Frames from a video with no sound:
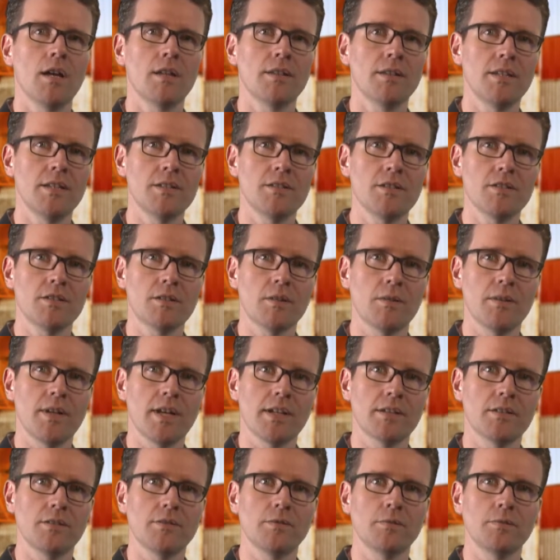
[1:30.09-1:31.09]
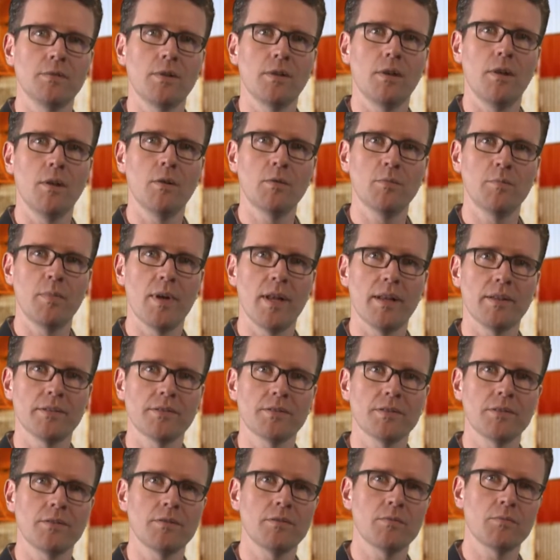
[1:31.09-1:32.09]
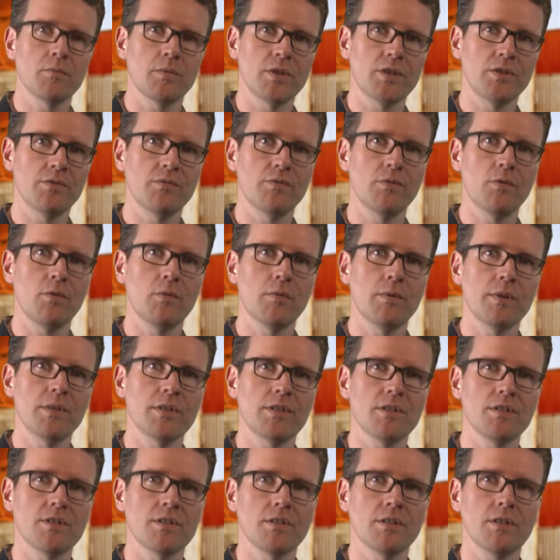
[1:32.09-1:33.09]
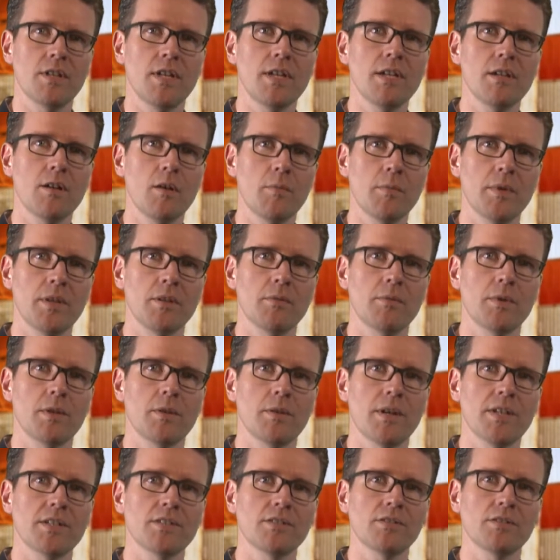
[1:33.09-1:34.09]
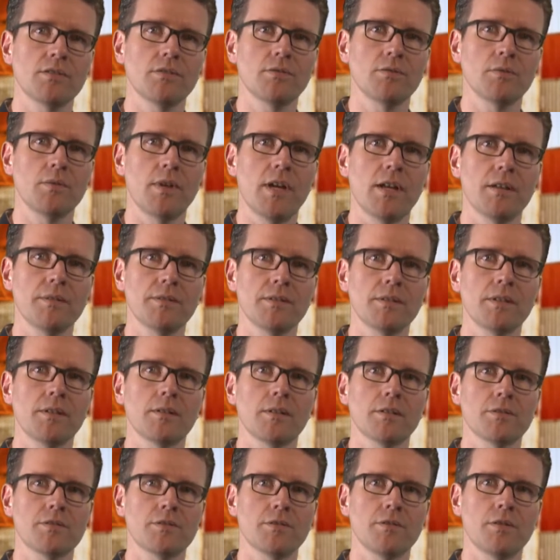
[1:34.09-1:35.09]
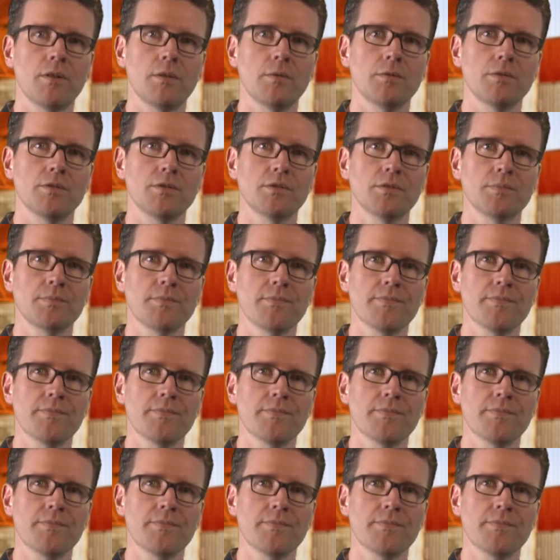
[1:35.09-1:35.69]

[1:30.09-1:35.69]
This is connected to the load balancer, which forwards incoming requests to healthy cluster nodes.